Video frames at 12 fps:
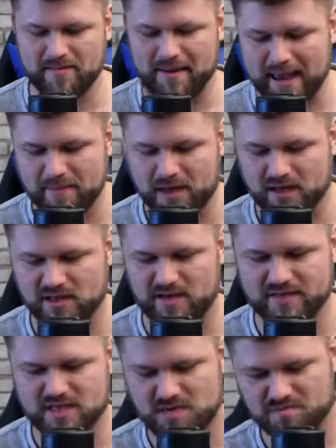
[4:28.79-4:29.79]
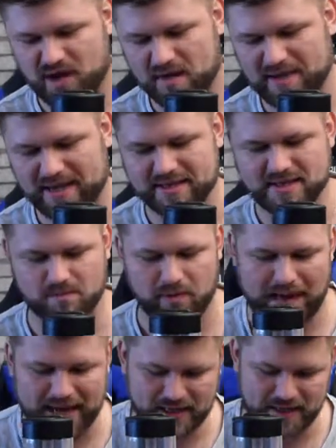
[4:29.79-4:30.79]
Maybe I'll even spray paint this
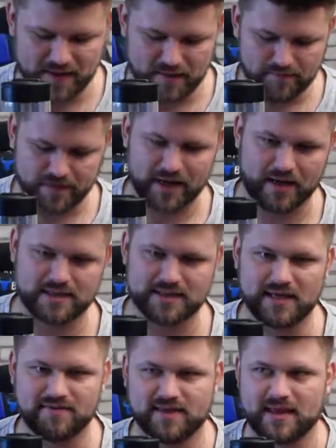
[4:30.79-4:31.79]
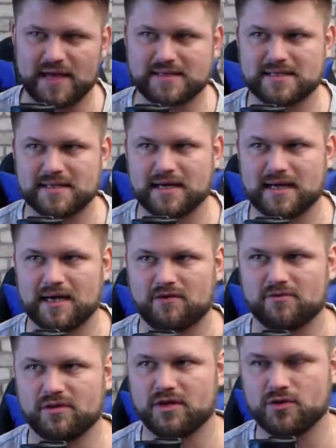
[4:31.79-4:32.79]
black uh, to give it that uh,
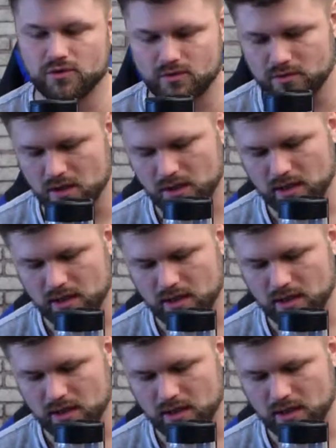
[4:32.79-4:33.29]
really cool